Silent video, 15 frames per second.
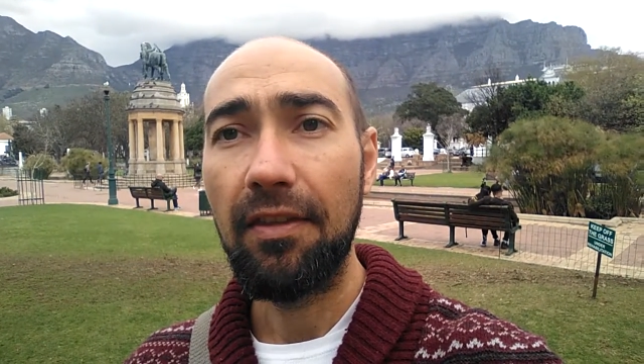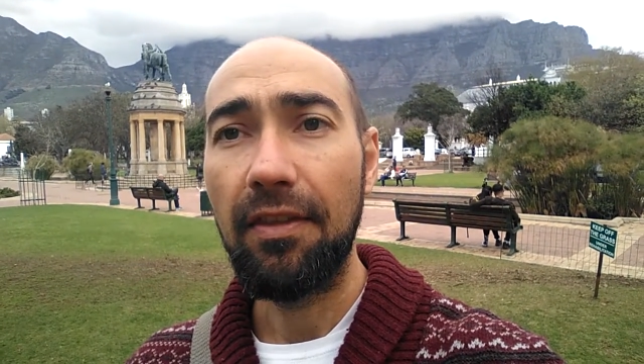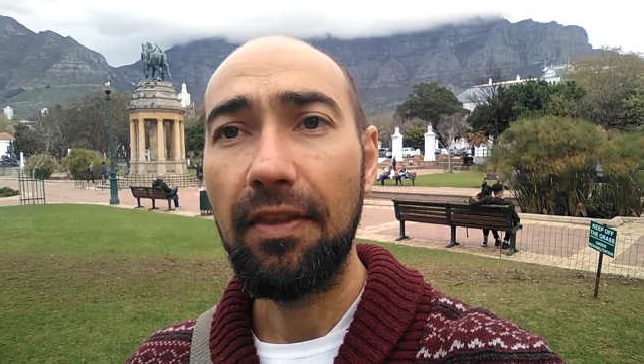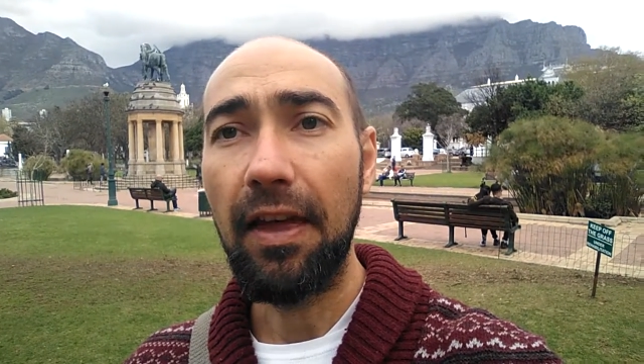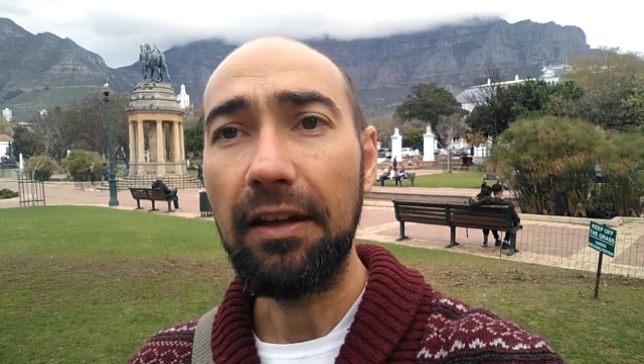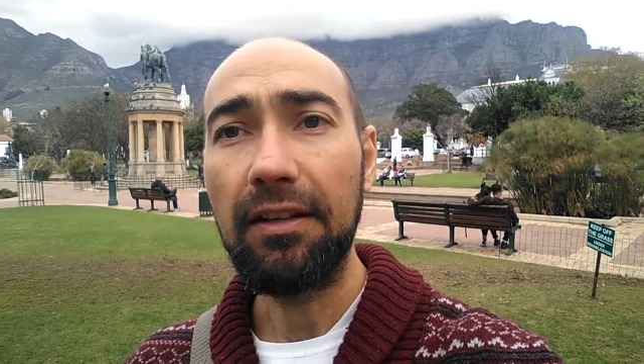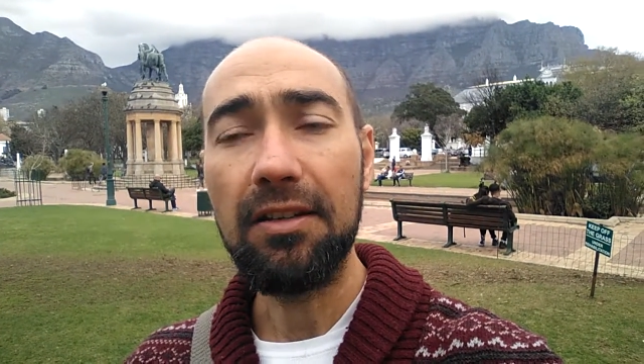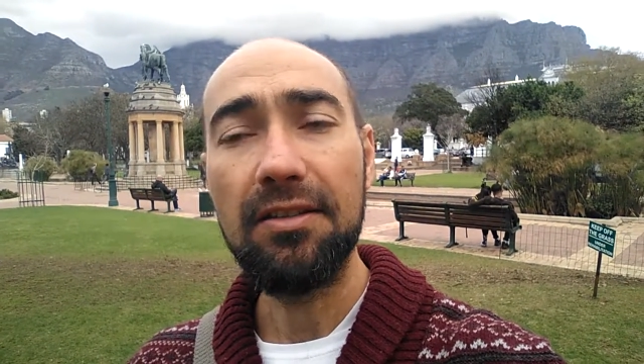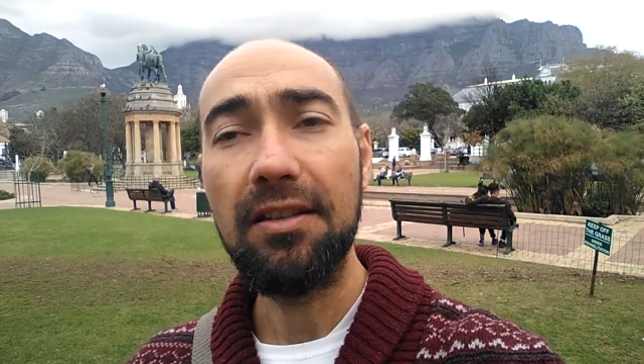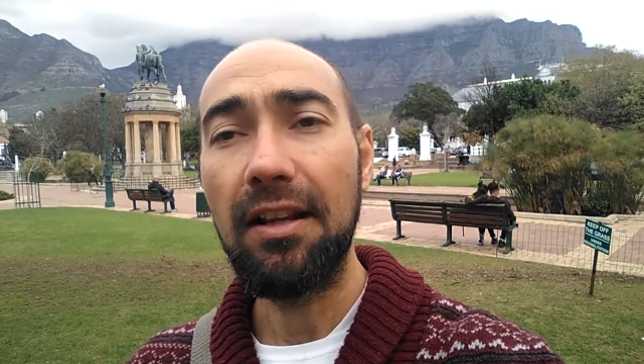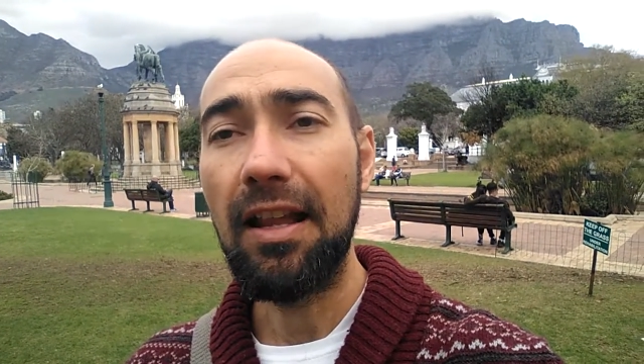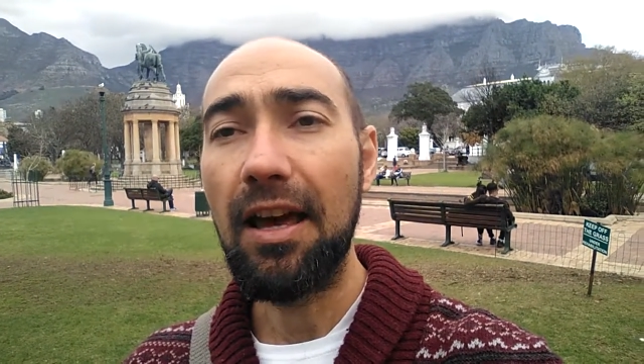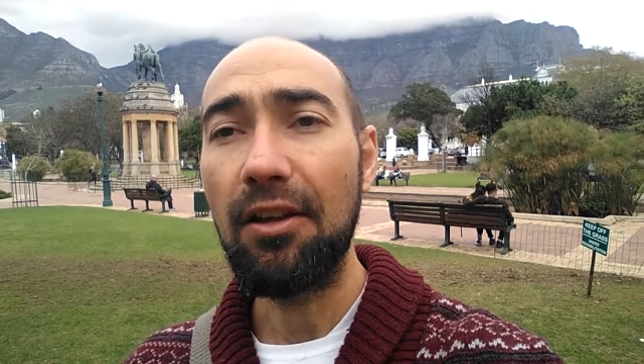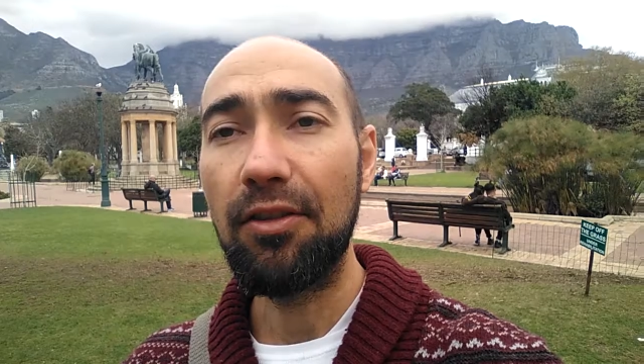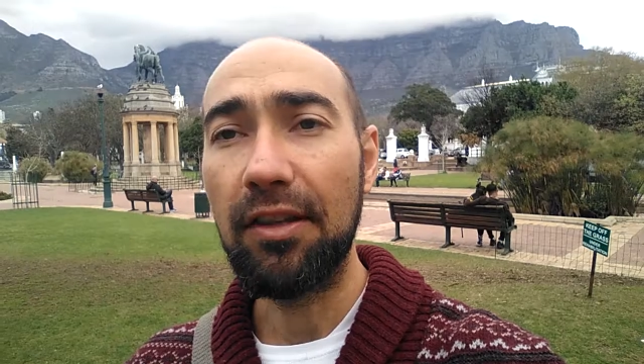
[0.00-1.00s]
that doesn't
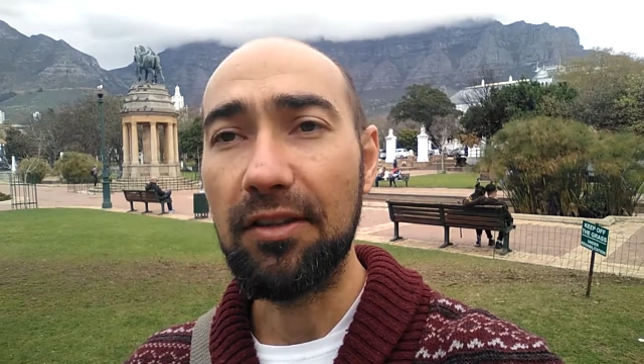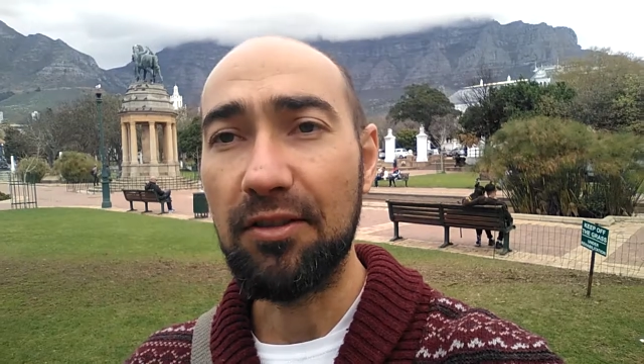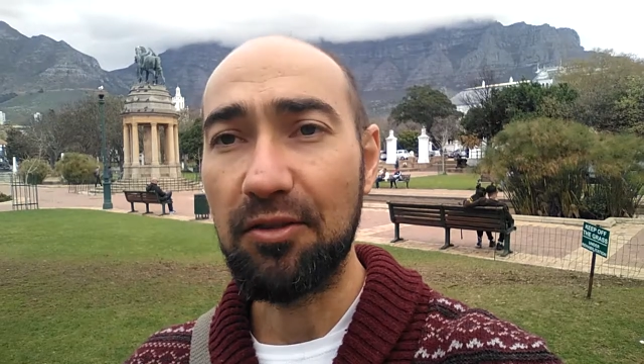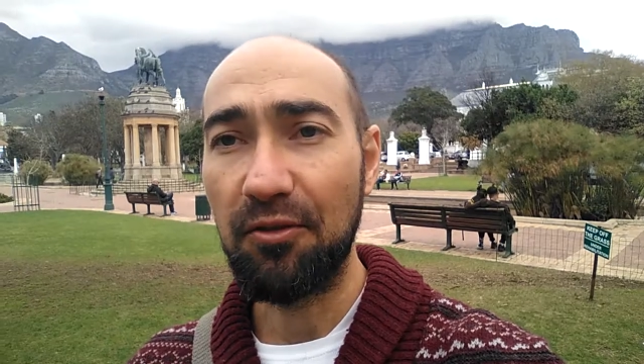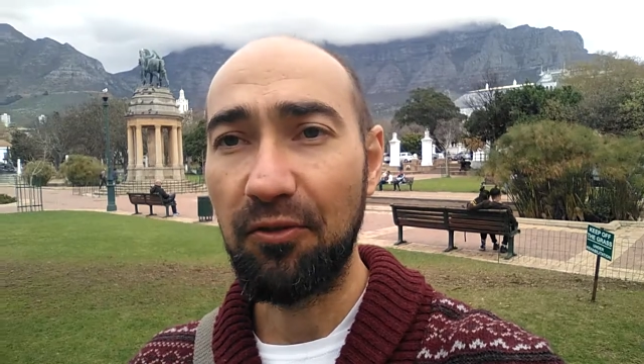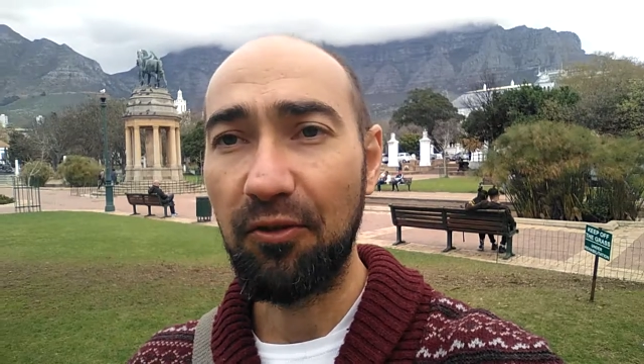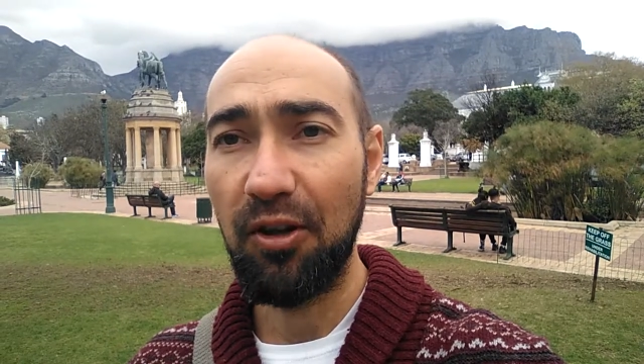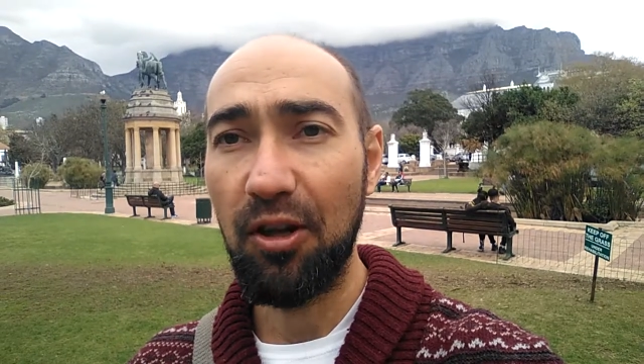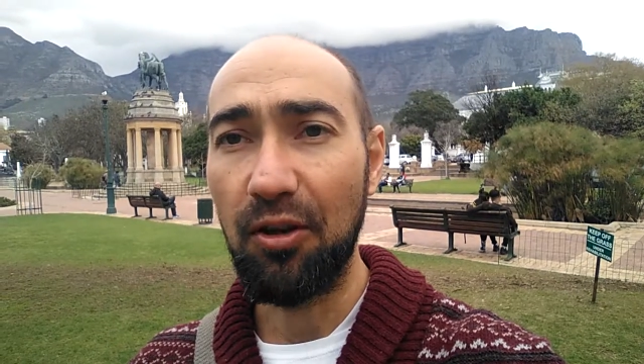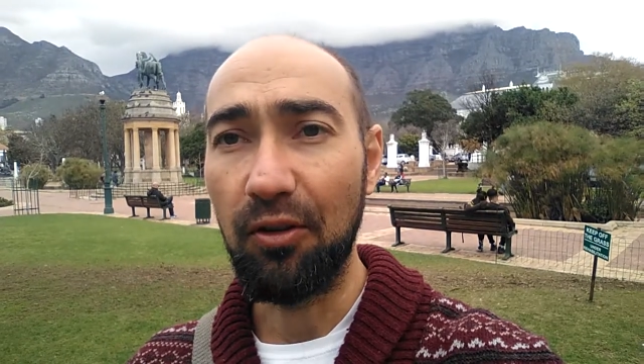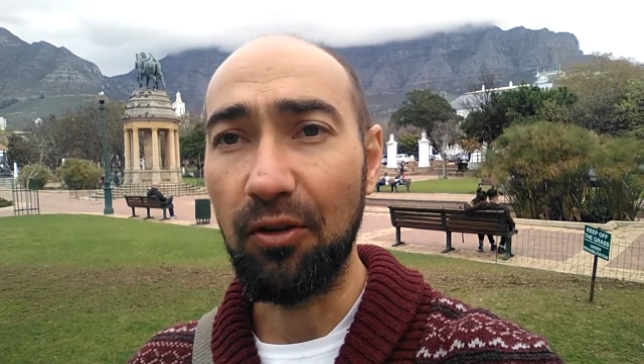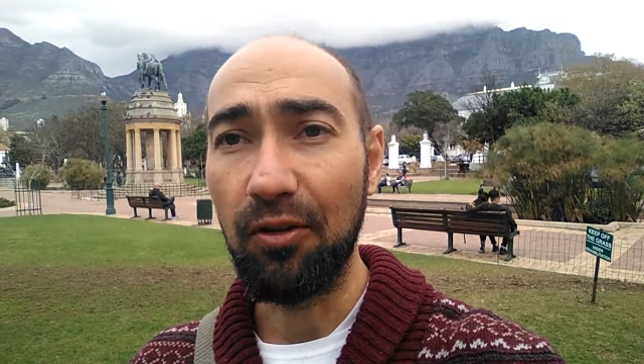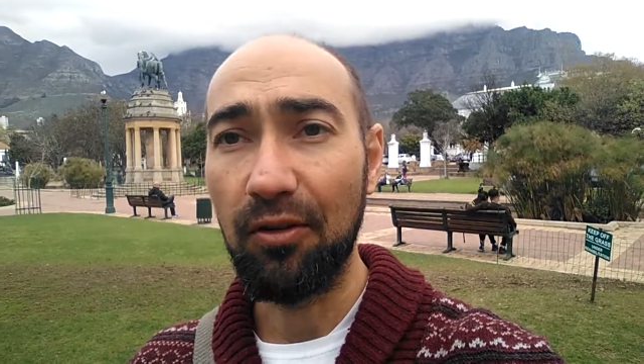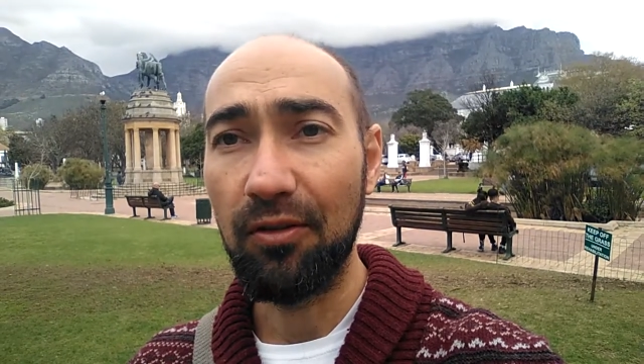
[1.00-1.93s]
allow things to flow,